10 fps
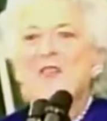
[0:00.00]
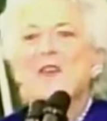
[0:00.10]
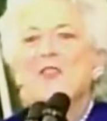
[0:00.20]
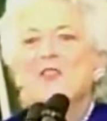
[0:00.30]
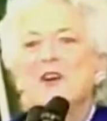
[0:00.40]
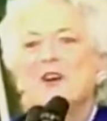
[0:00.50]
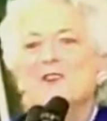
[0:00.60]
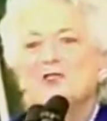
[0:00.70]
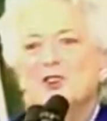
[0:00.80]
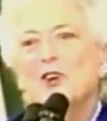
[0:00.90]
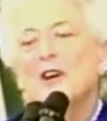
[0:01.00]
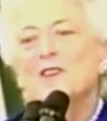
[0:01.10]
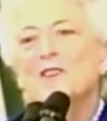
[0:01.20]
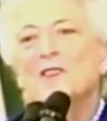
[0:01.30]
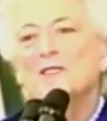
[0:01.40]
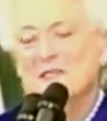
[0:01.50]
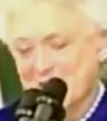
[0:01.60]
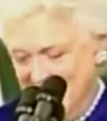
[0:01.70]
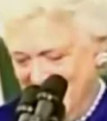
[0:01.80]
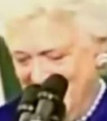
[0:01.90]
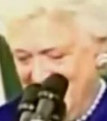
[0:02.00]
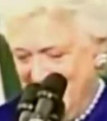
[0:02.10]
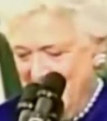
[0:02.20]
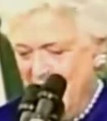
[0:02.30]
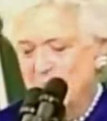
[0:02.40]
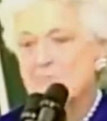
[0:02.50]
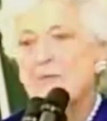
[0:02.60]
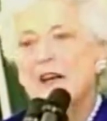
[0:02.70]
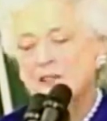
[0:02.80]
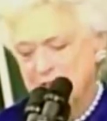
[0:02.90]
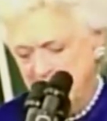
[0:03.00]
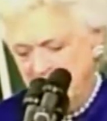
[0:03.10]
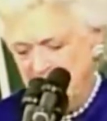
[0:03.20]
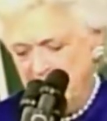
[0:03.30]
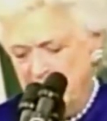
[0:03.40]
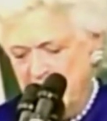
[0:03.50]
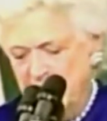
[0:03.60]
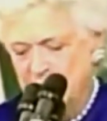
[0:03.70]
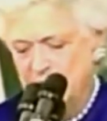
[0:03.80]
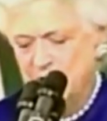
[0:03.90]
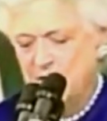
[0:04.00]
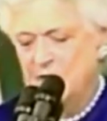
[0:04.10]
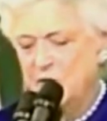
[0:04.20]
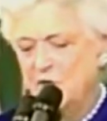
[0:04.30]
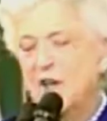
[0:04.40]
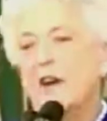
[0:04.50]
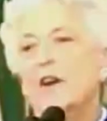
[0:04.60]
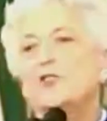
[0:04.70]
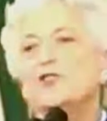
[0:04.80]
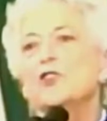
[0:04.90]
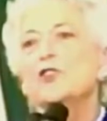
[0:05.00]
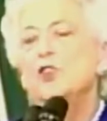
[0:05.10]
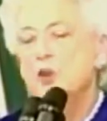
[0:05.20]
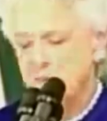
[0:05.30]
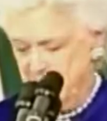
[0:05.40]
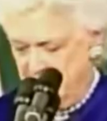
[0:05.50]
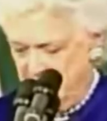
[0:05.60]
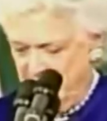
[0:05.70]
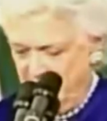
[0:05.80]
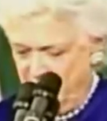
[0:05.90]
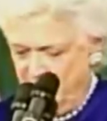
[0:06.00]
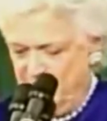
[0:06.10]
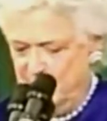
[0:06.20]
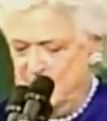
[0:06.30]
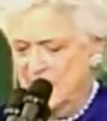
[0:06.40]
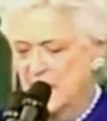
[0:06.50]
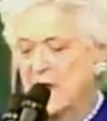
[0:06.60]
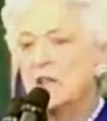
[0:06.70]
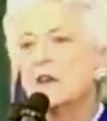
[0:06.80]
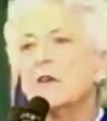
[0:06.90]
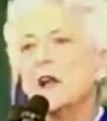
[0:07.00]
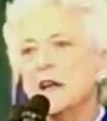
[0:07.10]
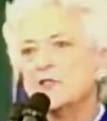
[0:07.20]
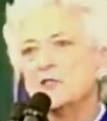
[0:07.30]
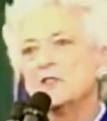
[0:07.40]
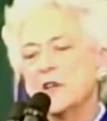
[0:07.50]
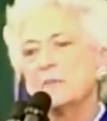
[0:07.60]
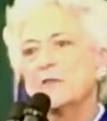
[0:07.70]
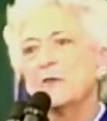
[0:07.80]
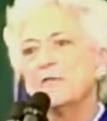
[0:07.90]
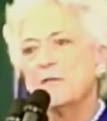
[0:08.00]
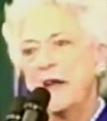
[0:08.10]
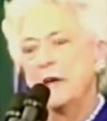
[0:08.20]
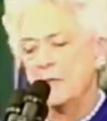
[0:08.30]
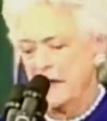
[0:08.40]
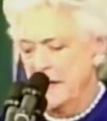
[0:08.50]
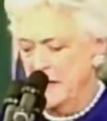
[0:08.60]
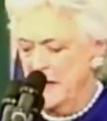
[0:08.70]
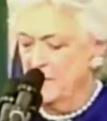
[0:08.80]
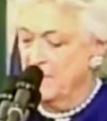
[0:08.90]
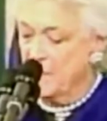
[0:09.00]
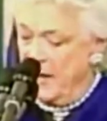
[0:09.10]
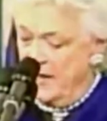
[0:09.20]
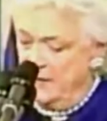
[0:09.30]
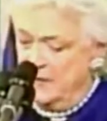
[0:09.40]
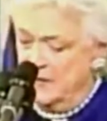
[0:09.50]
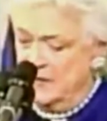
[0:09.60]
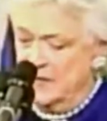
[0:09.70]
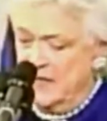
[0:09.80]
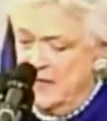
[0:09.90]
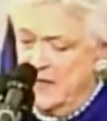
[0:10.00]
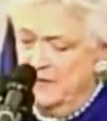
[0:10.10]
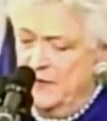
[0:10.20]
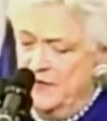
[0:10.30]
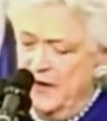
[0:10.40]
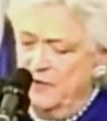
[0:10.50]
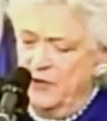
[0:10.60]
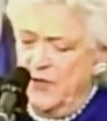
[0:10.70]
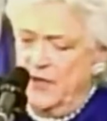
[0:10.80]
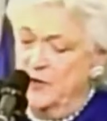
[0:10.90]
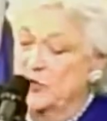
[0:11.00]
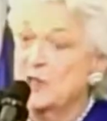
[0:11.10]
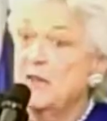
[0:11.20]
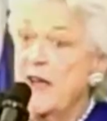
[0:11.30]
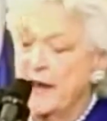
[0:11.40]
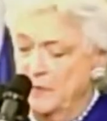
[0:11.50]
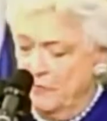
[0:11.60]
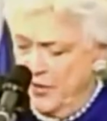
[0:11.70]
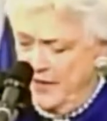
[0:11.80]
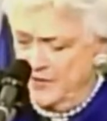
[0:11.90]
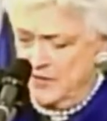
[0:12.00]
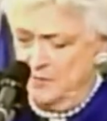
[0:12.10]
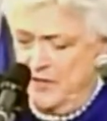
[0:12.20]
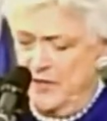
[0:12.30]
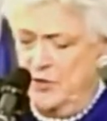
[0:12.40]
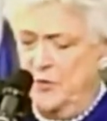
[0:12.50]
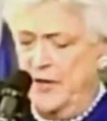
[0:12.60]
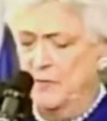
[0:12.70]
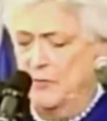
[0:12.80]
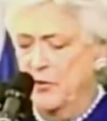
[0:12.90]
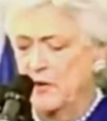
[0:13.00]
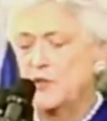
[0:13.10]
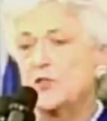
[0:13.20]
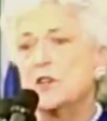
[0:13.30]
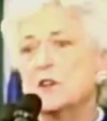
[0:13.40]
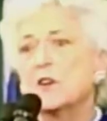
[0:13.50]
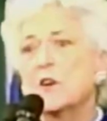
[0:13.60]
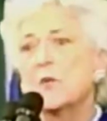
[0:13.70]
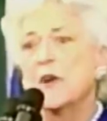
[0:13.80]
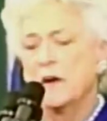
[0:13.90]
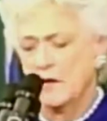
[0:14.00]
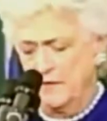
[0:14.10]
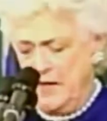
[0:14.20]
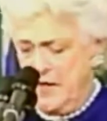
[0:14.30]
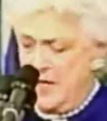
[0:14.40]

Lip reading: The third choice that must not be missed is to cherish your human connections, your relationships with family and friends. For several years, you've had impressed upon you the importance to your career of